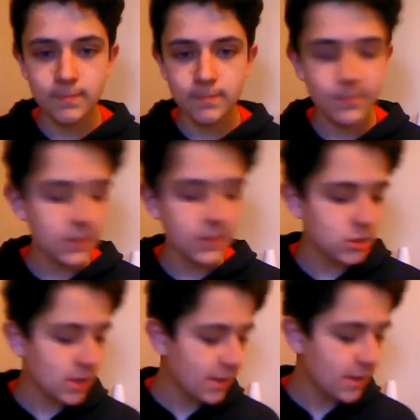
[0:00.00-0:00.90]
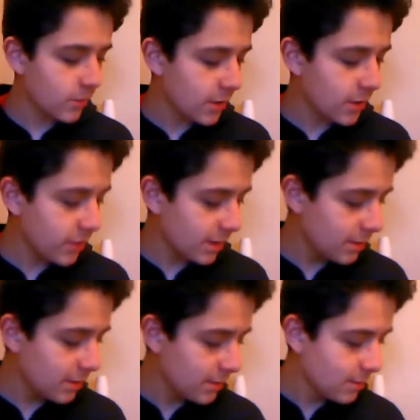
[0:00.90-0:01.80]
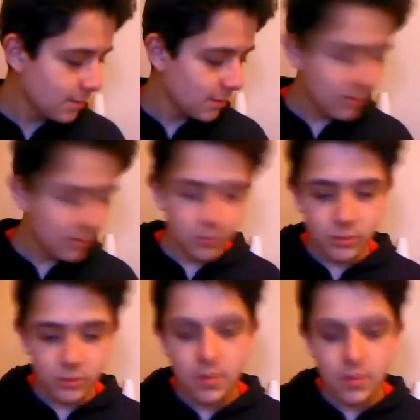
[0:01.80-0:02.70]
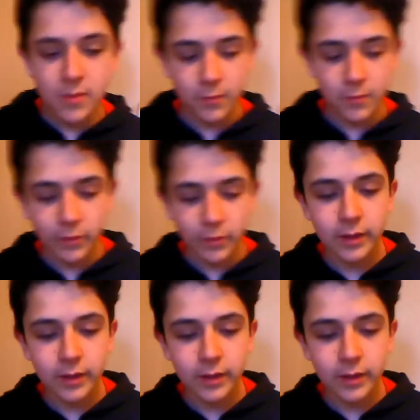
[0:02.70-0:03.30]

That's just kind of the way you think. Most people think.